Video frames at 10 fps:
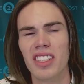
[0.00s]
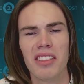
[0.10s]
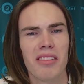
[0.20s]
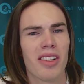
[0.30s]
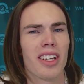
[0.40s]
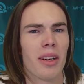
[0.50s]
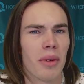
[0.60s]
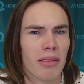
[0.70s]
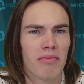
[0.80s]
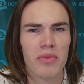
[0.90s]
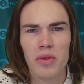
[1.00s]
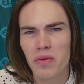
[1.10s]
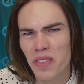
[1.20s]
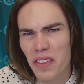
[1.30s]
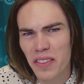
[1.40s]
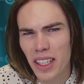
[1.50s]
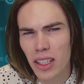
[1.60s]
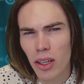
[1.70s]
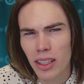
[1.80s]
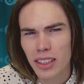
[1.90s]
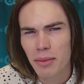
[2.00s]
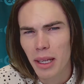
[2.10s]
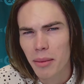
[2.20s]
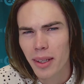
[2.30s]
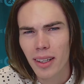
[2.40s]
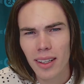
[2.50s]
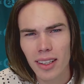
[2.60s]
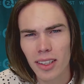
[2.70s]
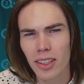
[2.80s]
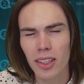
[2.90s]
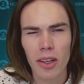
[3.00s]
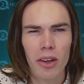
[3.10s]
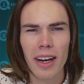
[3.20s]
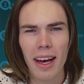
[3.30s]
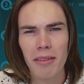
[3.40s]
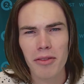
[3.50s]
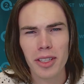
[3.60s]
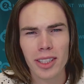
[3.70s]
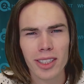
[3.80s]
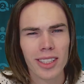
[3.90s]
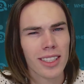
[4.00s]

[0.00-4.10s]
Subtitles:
I'm looking at what, $15 maybe a year, you know, on average.